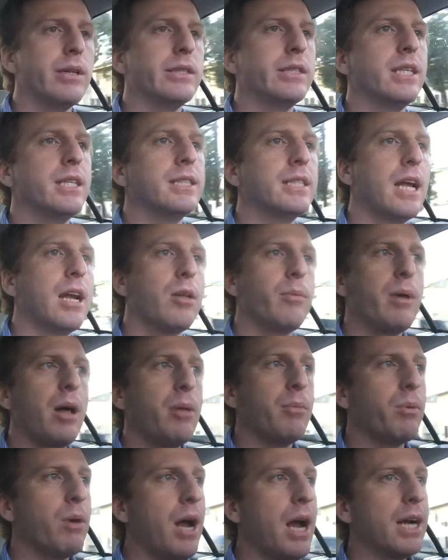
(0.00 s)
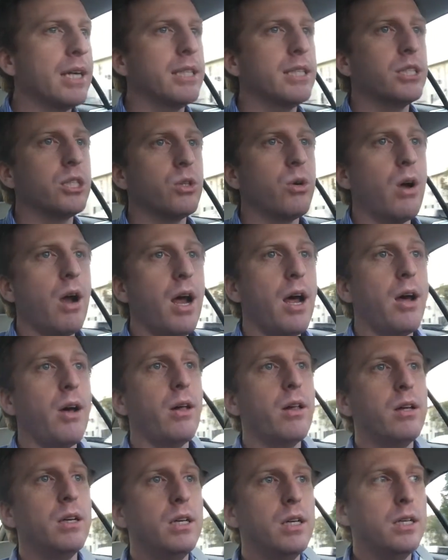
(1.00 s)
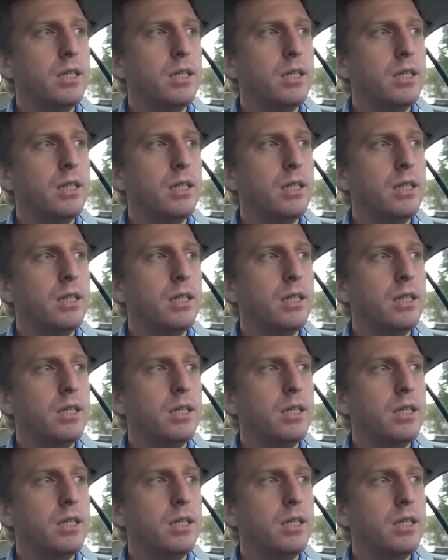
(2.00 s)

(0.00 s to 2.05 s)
It's a dental malpractice trial.